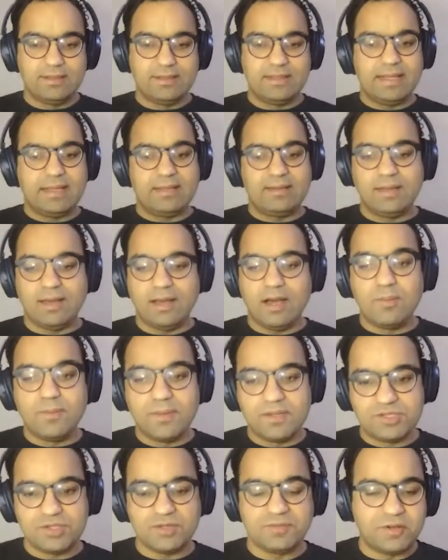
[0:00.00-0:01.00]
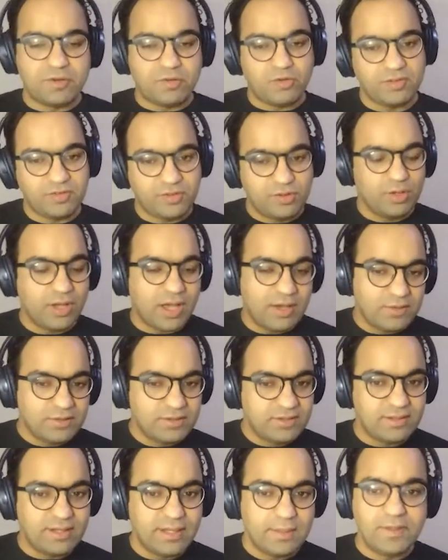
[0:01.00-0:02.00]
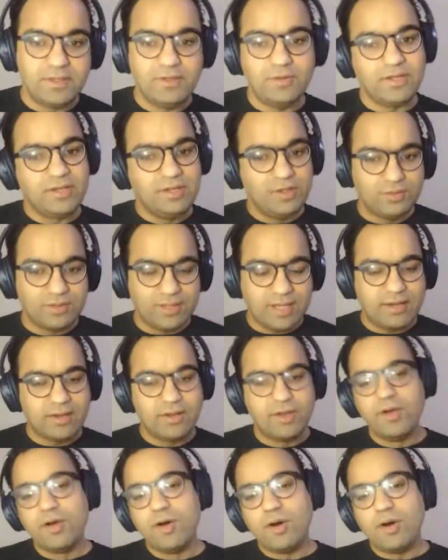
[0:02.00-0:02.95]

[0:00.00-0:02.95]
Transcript: that how much of a trust you have on this label, you can use that,